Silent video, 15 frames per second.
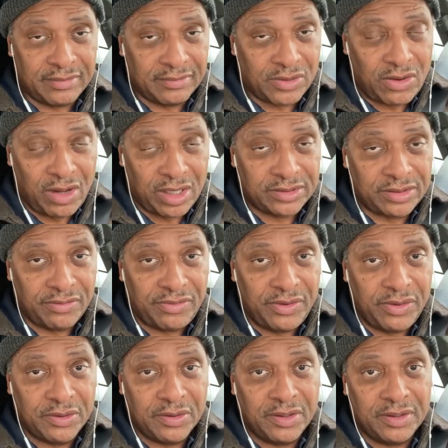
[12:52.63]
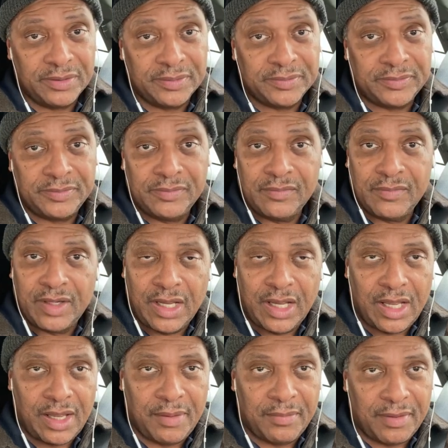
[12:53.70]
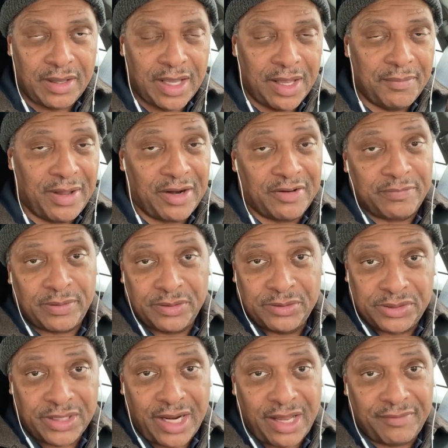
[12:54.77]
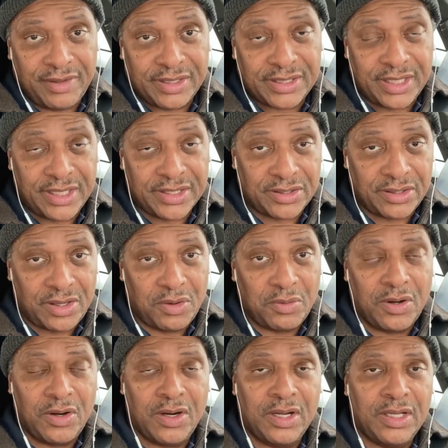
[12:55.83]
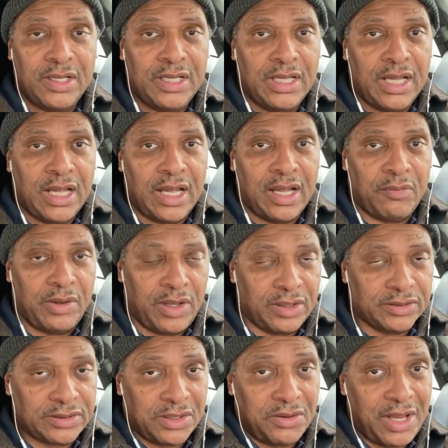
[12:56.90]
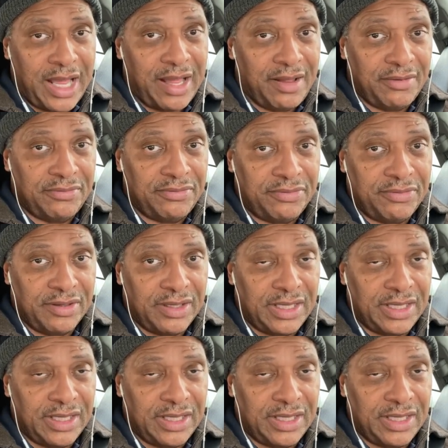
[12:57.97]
Cost of fuel, amount of pollution obviously is lower. We also have